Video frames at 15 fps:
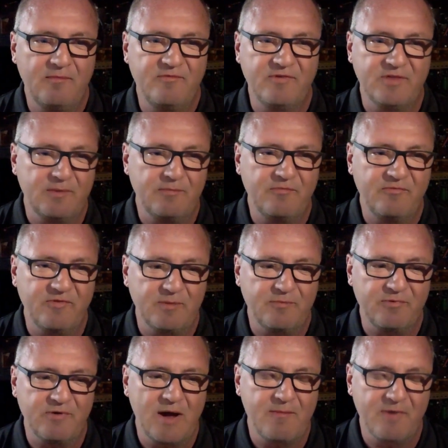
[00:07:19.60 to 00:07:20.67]
um,
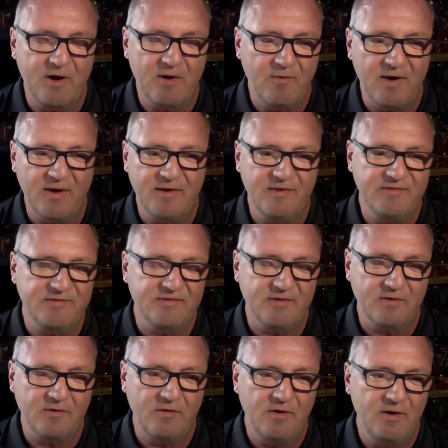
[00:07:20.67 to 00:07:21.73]
for the primary windings
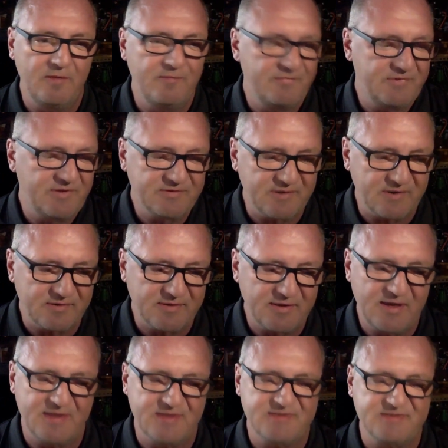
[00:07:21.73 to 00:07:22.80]
in the coil, things
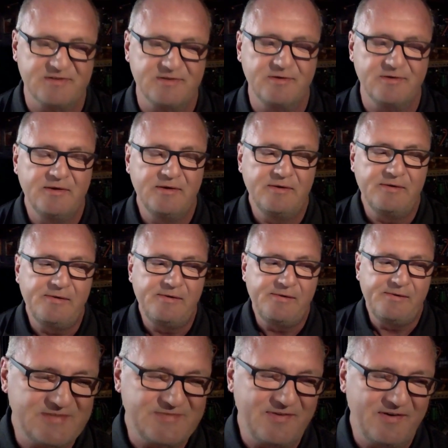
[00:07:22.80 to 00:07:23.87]
like that. So,
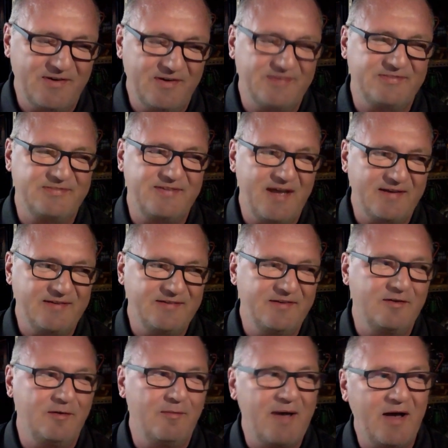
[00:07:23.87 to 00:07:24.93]
as far as
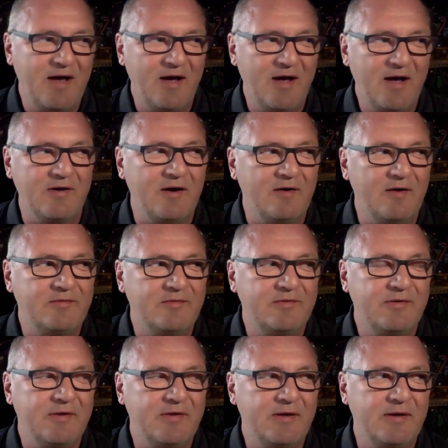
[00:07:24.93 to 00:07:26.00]
technical background,
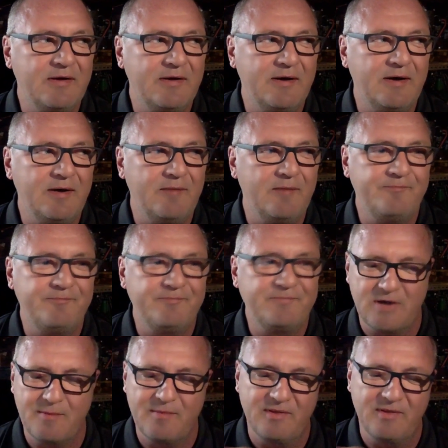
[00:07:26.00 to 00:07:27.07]
so I'm
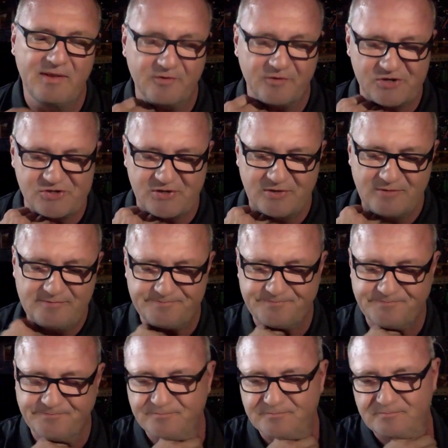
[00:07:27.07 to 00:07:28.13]
an electrician
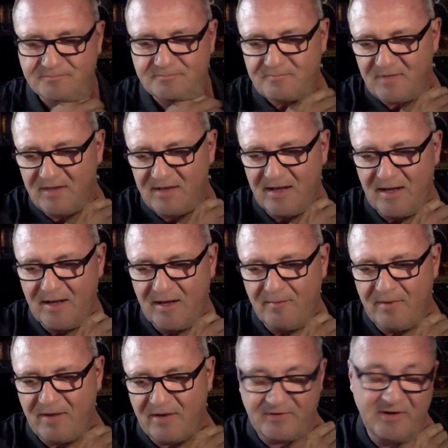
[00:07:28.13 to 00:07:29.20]

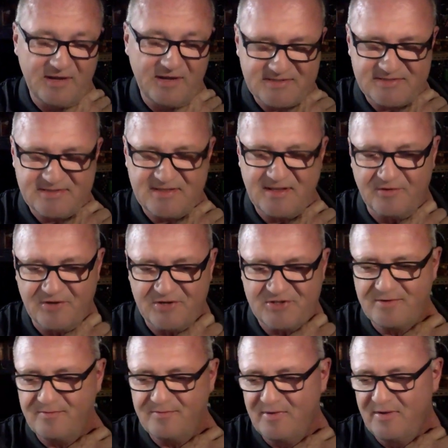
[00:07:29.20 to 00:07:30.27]
by trade, licensed
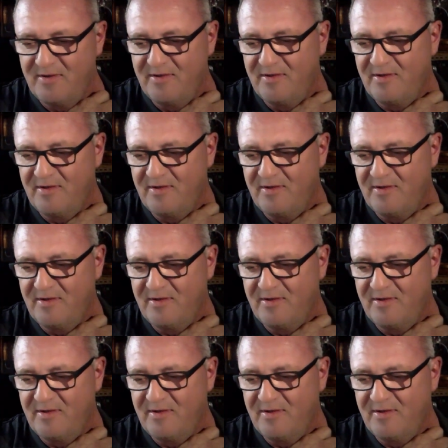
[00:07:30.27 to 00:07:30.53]
electrician,